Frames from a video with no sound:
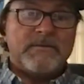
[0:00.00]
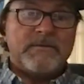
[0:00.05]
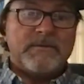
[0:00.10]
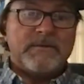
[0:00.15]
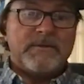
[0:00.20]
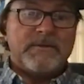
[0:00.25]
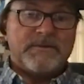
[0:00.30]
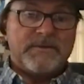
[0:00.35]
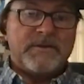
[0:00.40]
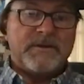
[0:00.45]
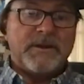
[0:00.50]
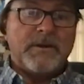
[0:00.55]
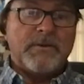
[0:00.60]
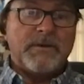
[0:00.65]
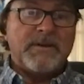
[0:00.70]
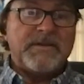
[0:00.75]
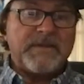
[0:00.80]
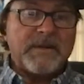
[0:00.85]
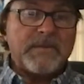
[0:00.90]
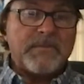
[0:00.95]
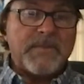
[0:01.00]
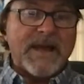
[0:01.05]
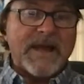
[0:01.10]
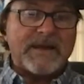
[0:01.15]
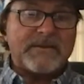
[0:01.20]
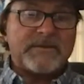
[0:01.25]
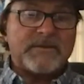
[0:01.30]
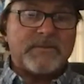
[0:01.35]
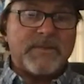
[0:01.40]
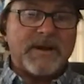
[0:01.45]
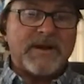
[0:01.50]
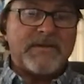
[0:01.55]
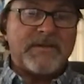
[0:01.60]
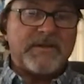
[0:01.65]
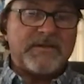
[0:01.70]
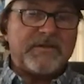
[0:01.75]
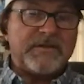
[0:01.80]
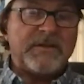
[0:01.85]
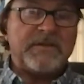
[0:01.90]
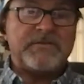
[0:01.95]
but it's impacted by
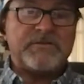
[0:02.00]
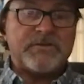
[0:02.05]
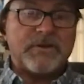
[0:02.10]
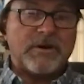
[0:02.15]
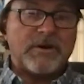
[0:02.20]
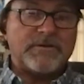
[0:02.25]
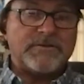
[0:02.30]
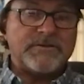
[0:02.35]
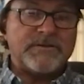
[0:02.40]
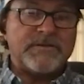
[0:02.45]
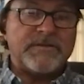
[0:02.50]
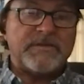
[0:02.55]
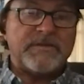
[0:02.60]
these discharges.